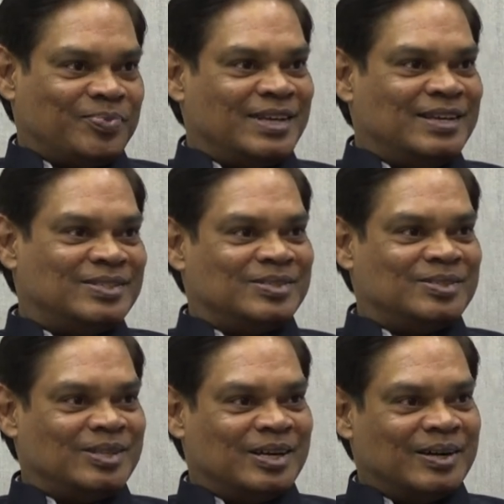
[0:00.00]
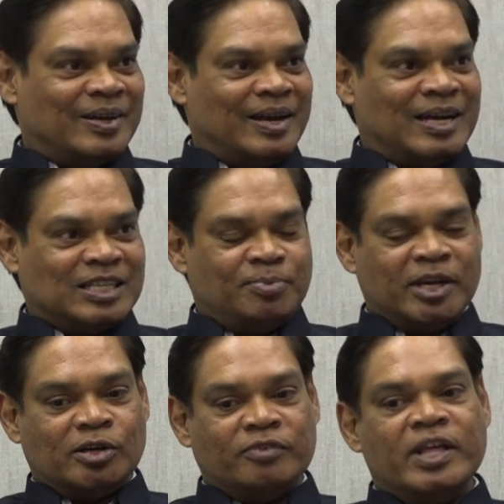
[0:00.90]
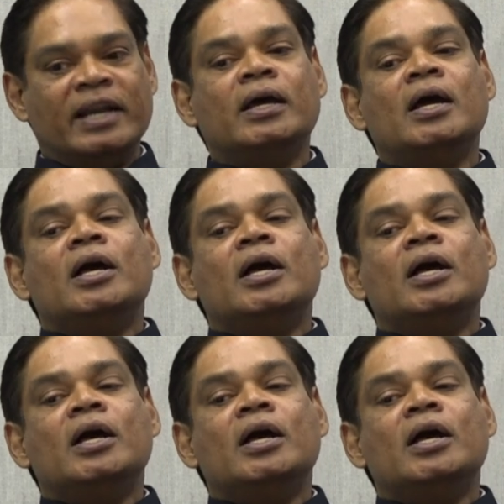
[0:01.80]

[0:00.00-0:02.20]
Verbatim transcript: is an aspect of that.